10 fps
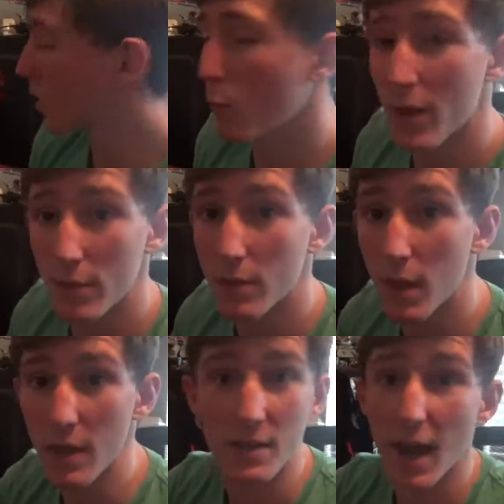are when
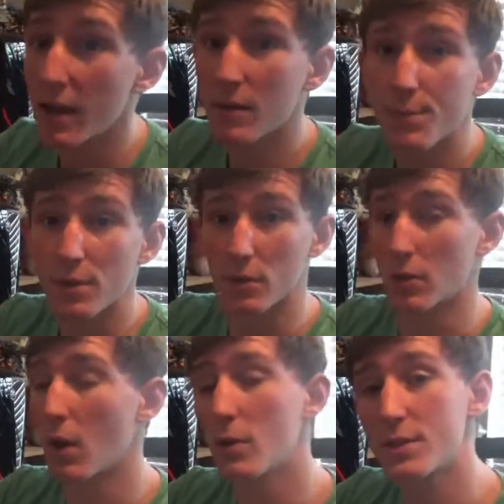the entire
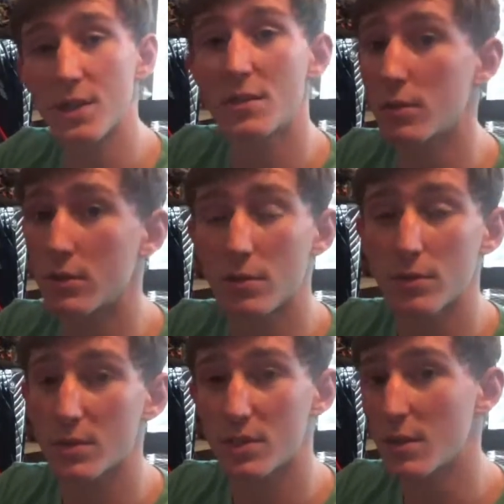computer, all its
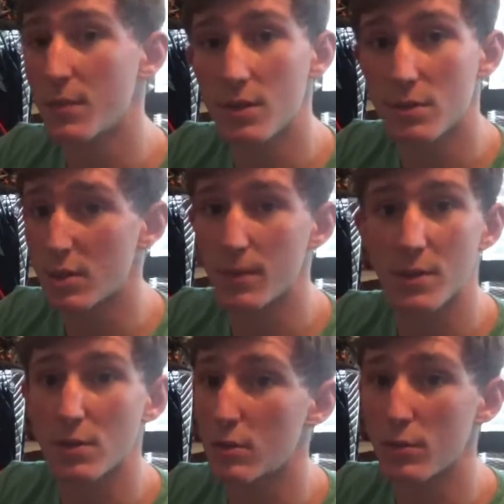internals, CPU,
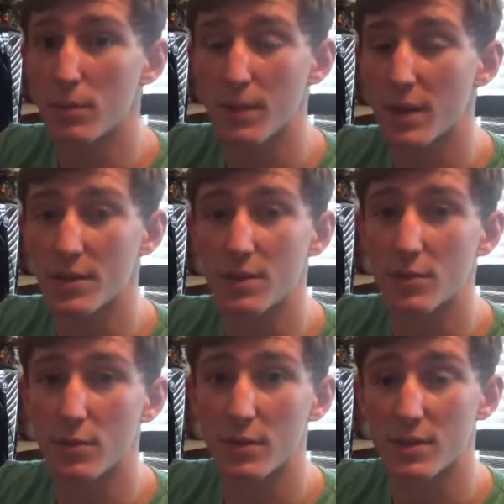GPU,
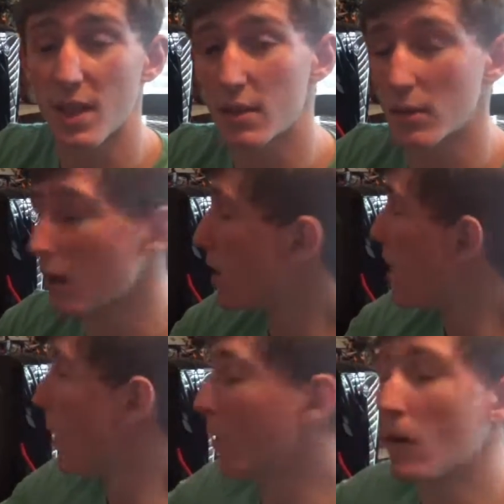PSU, etc.,
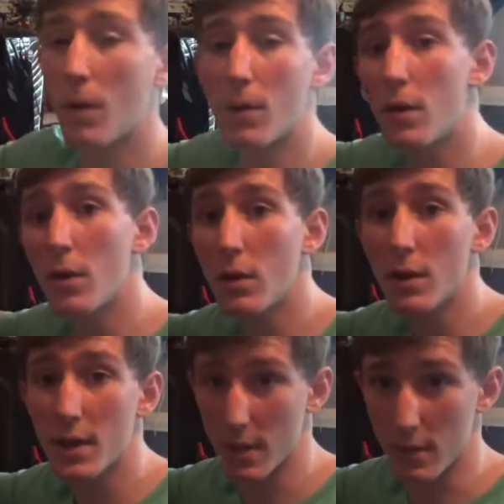are
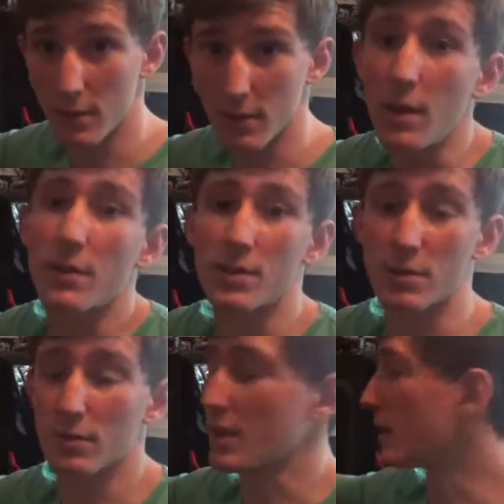all in the
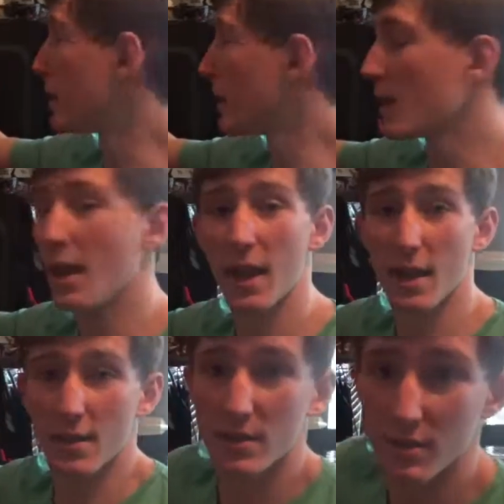screen,
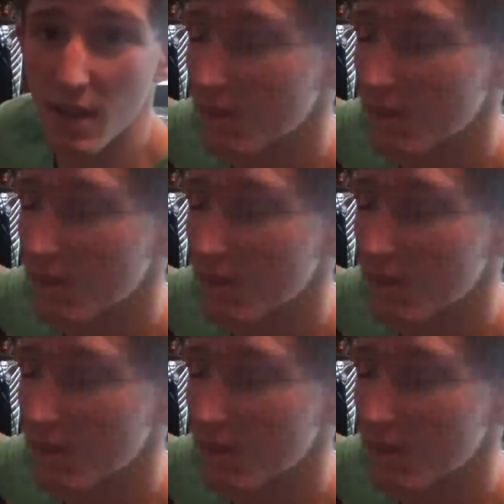and it doesn't